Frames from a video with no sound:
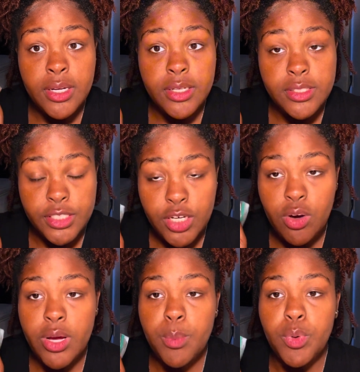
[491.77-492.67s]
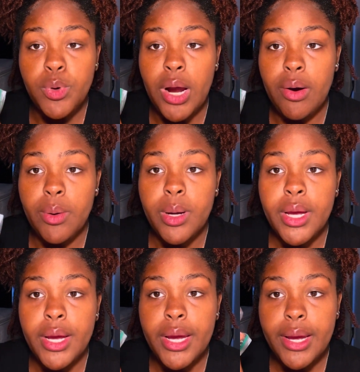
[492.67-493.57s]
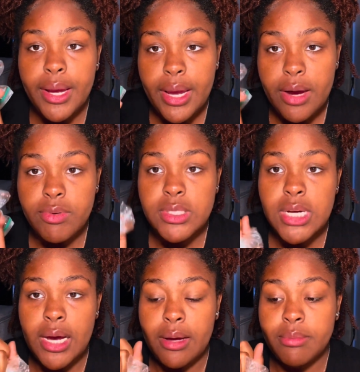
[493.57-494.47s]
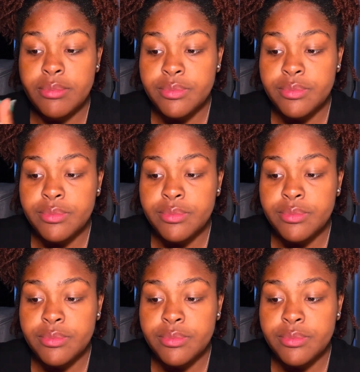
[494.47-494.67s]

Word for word: she gonna get pulled out every time.